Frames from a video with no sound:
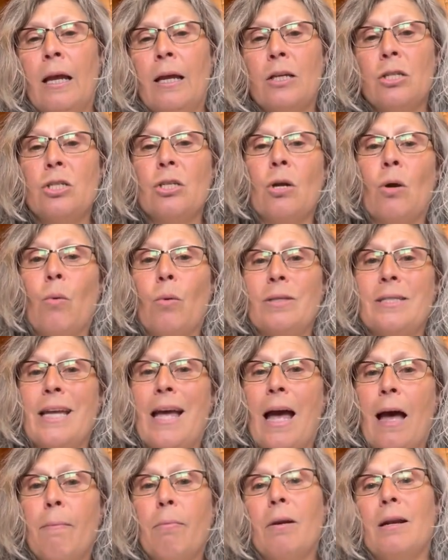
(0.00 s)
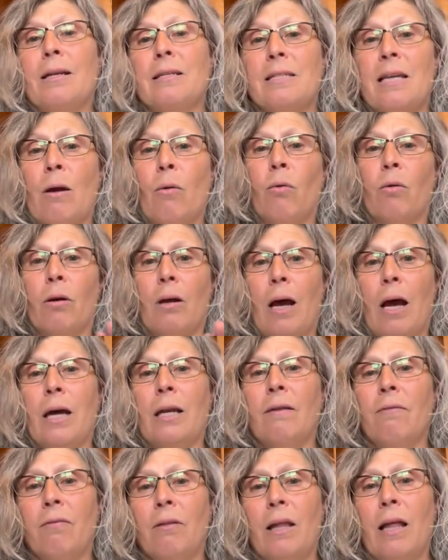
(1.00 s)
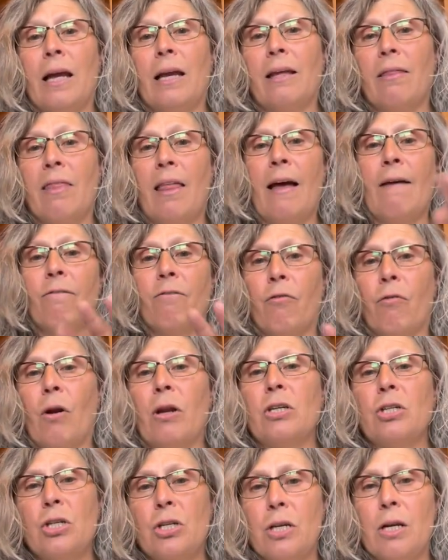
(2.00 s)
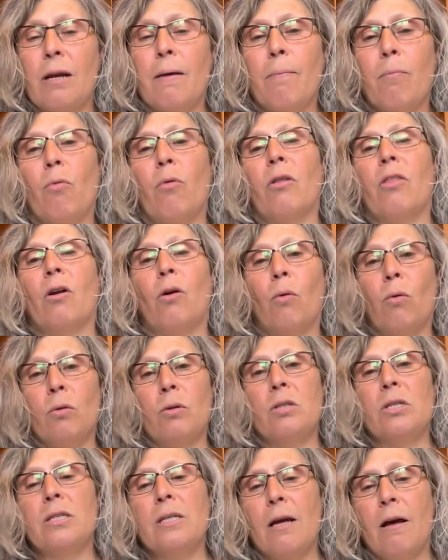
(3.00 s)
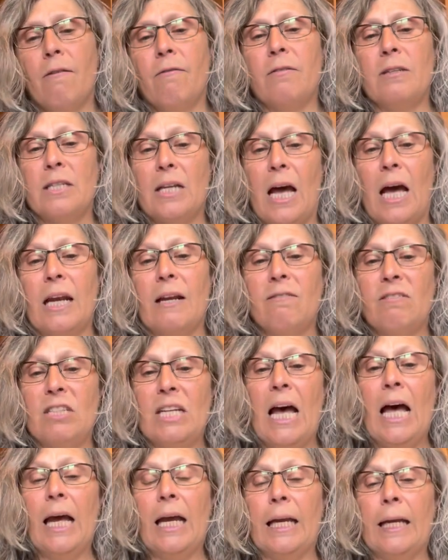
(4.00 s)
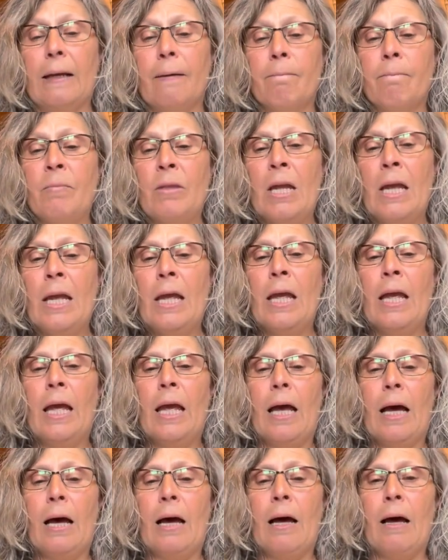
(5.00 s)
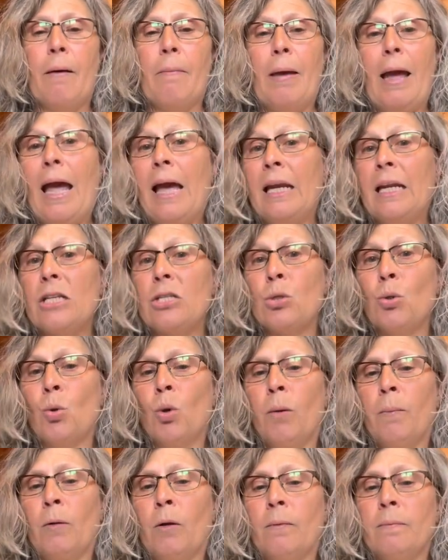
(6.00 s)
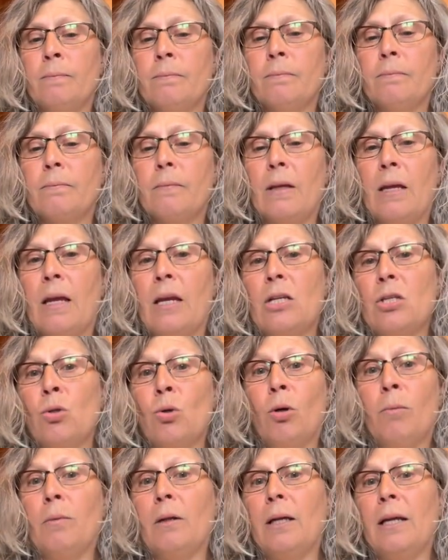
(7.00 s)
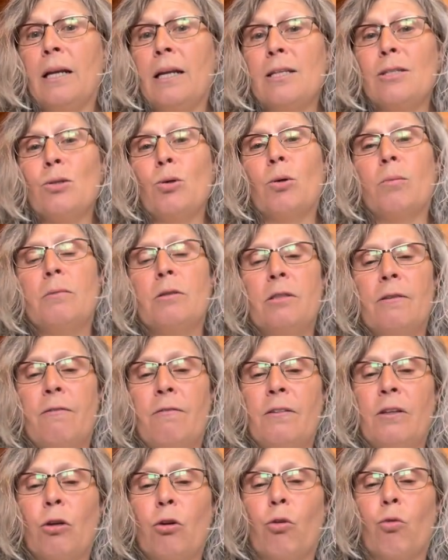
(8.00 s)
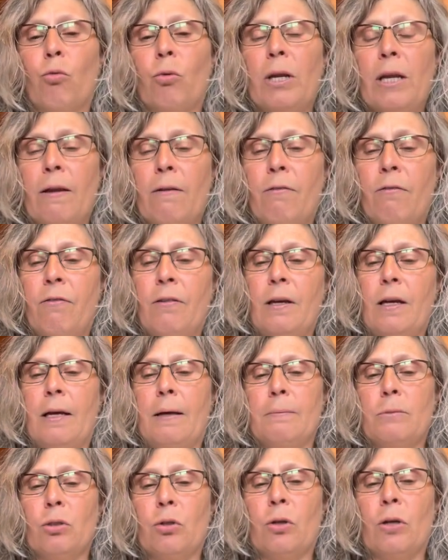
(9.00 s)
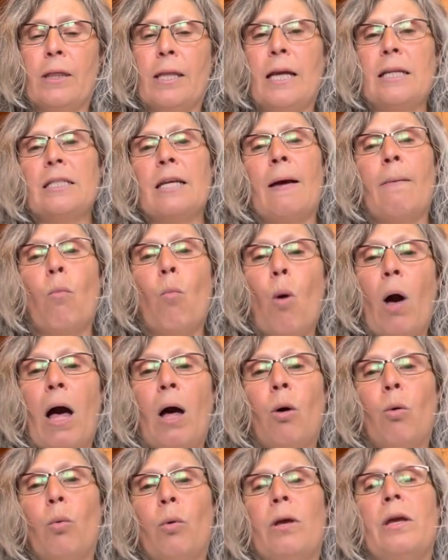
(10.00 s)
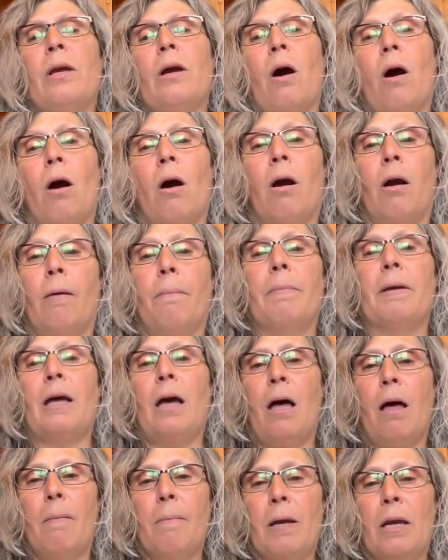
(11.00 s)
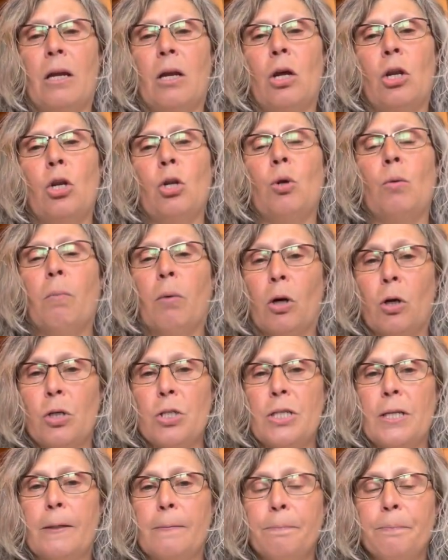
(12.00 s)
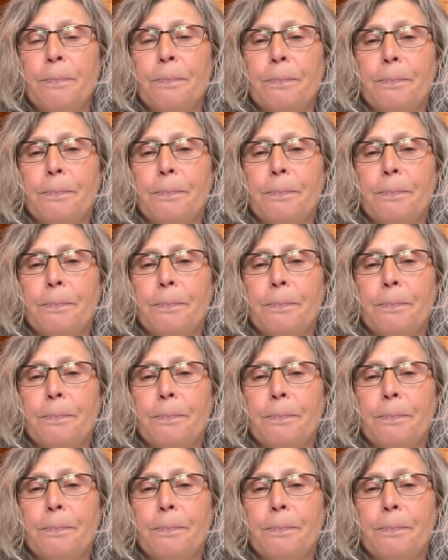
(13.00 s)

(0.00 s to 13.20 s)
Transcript: So what's happening is that we're kind of like that friendship with our old self is kind of dying. And it's normal. And it's normal to feel grief during that time while we are becoming a new person.